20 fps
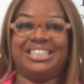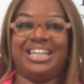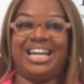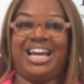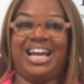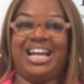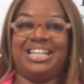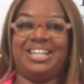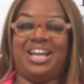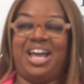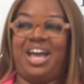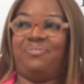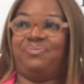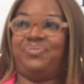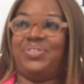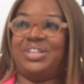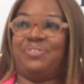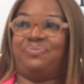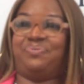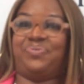at
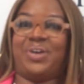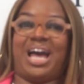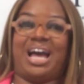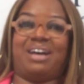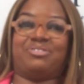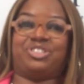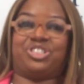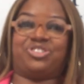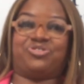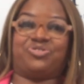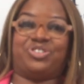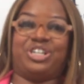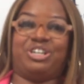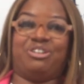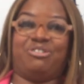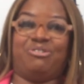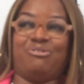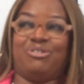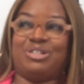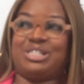55th
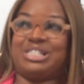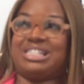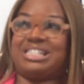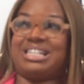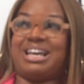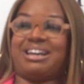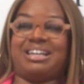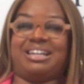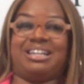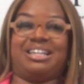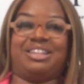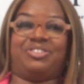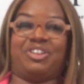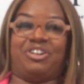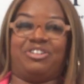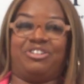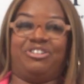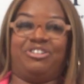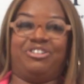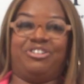Street on 2nd and
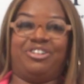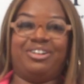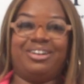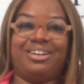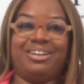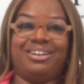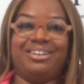3rd.